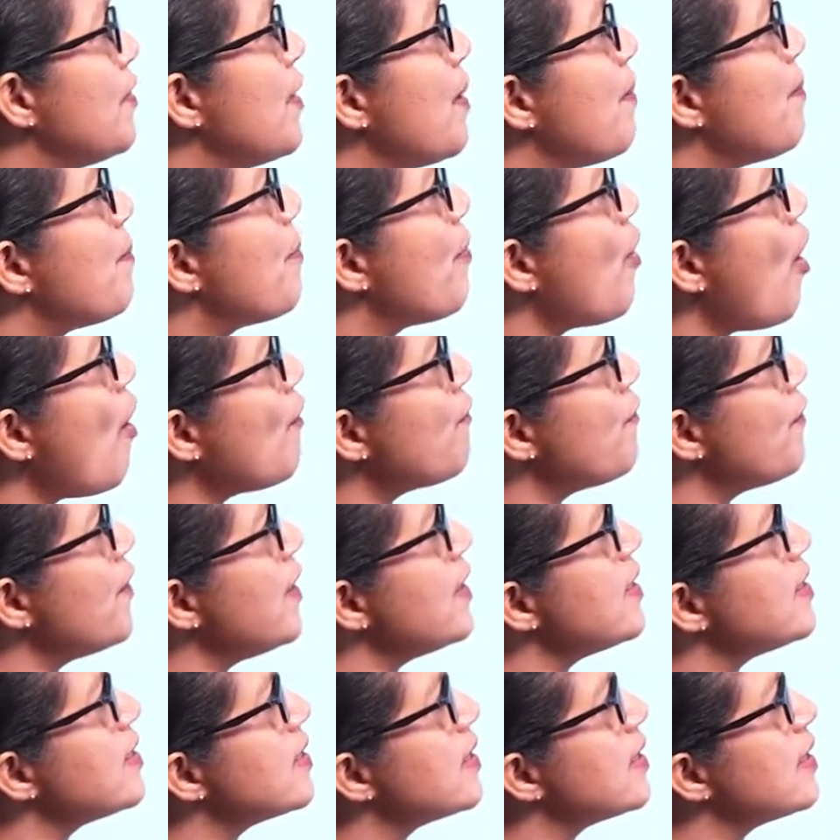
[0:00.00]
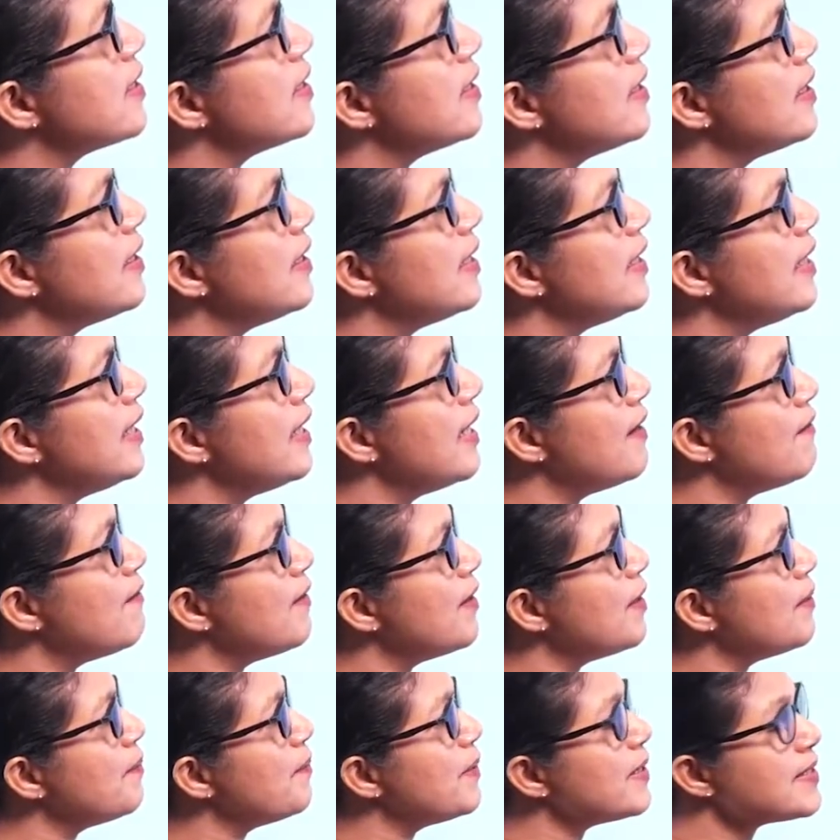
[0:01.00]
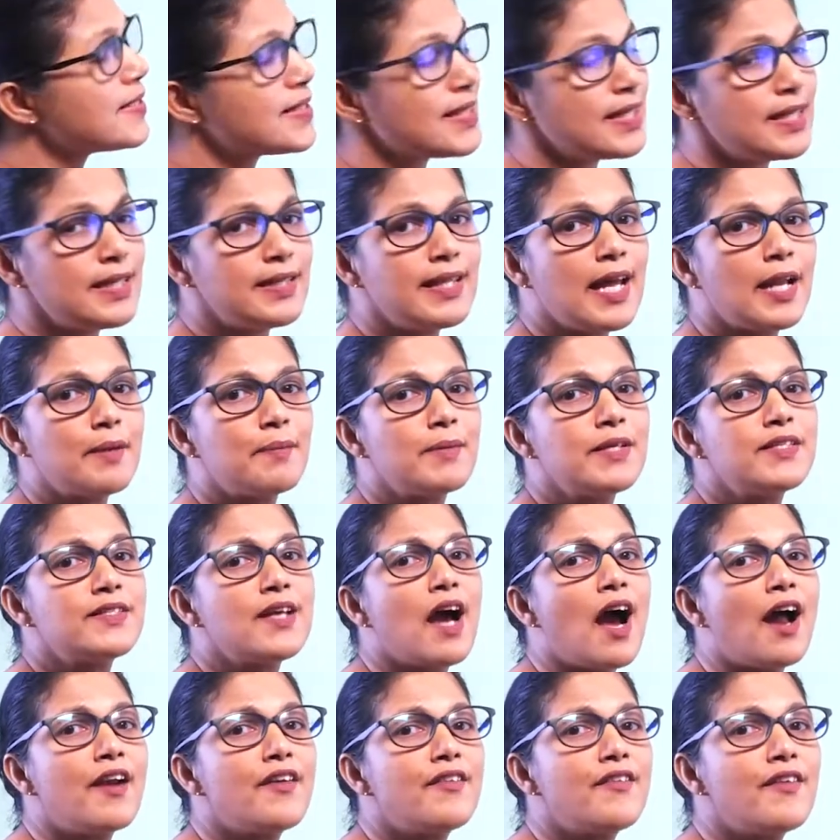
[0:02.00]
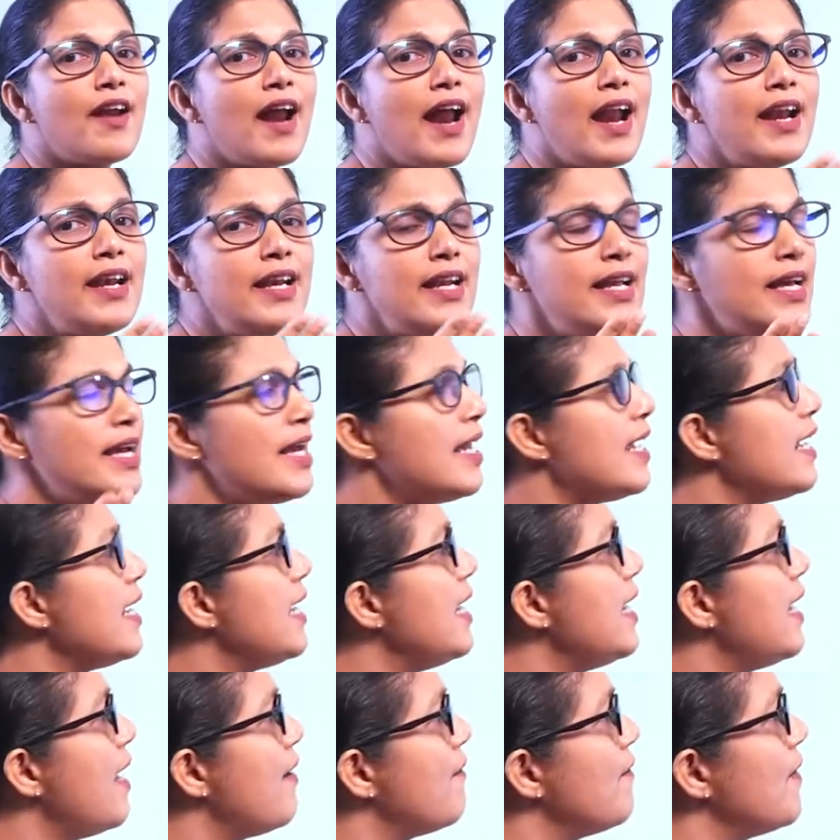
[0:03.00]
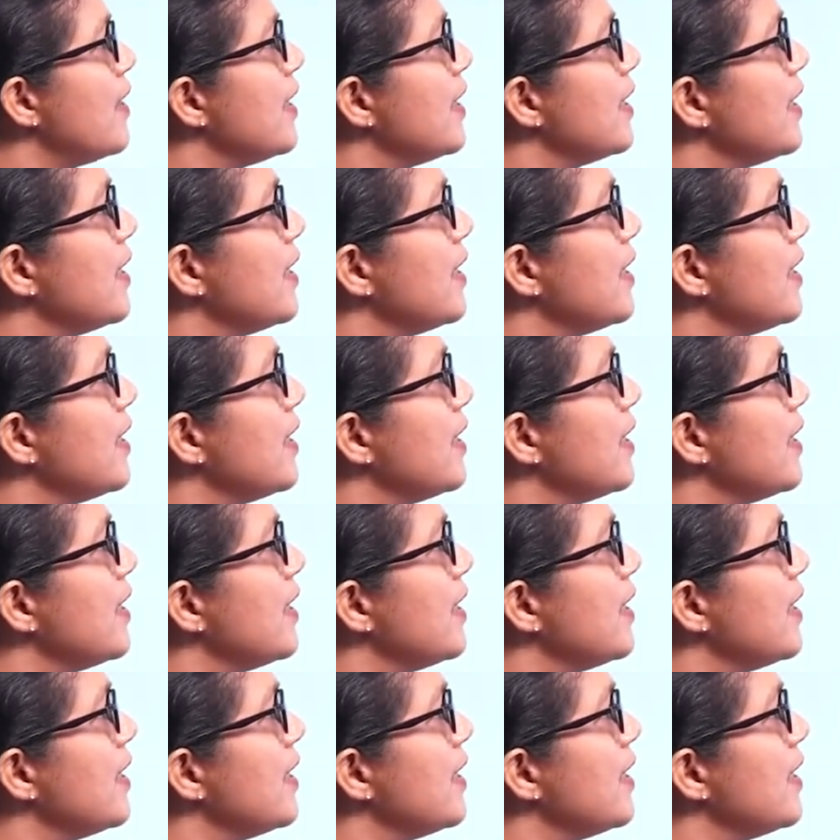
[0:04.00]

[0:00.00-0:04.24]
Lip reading: the profit 11%, that means 111.